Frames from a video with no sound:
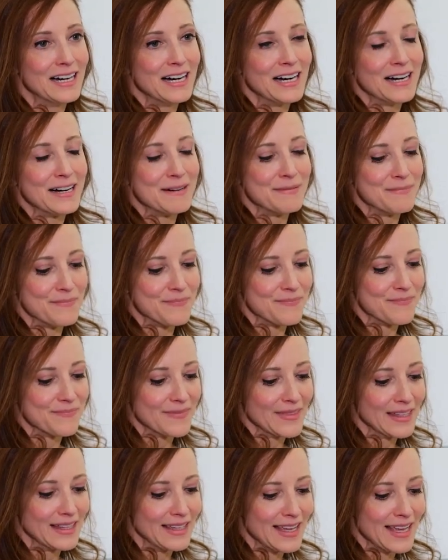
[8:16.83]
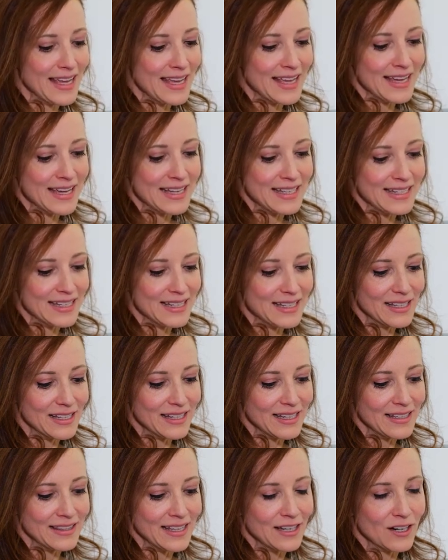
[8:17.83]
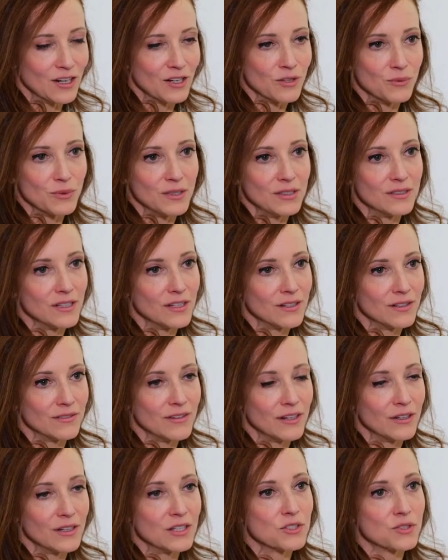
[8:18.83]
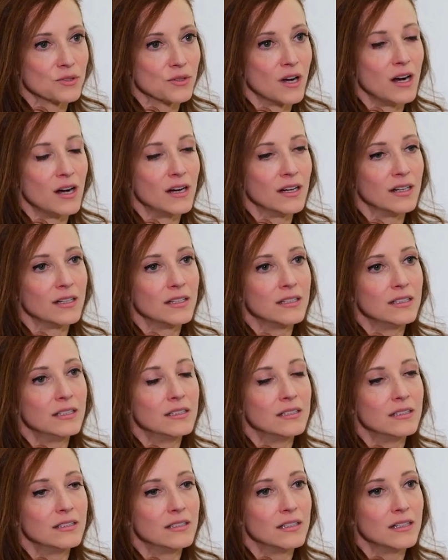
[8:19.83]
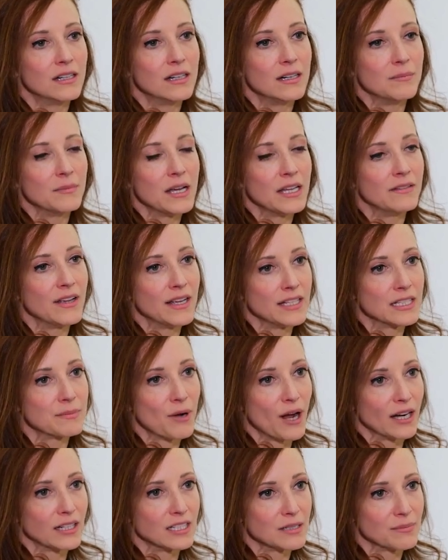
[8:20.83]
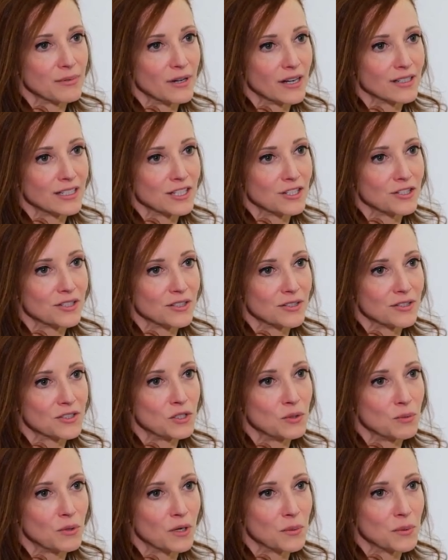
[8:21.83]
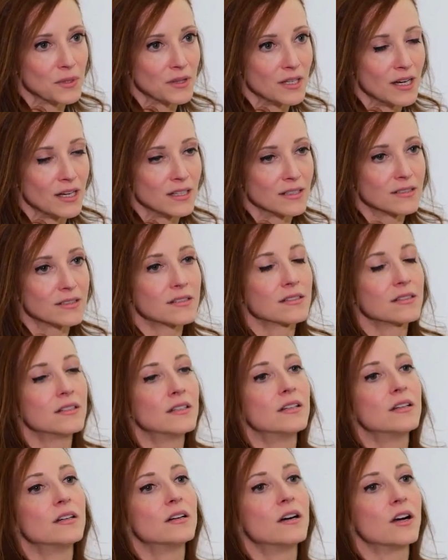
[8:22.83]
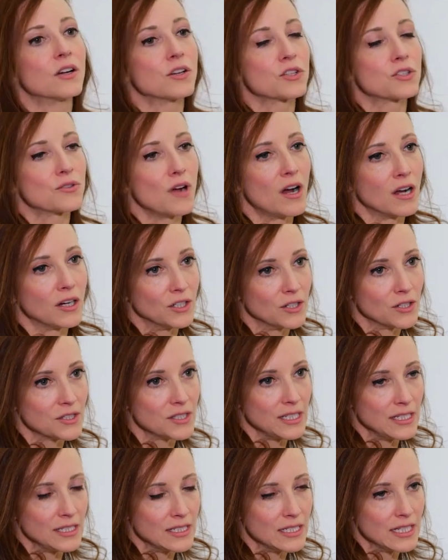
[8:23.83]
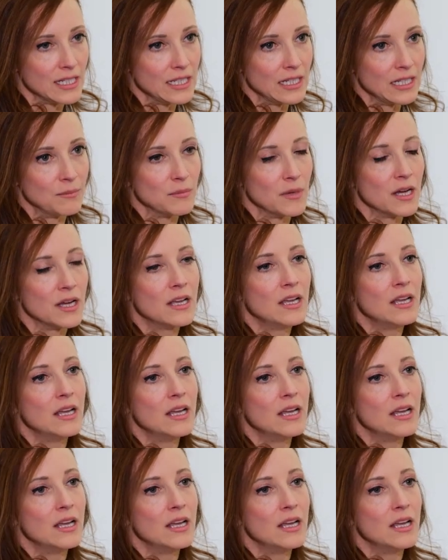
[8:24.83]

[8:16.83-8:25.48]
And then our very strong advanced practice practitioners who work with us, our strong nursing team,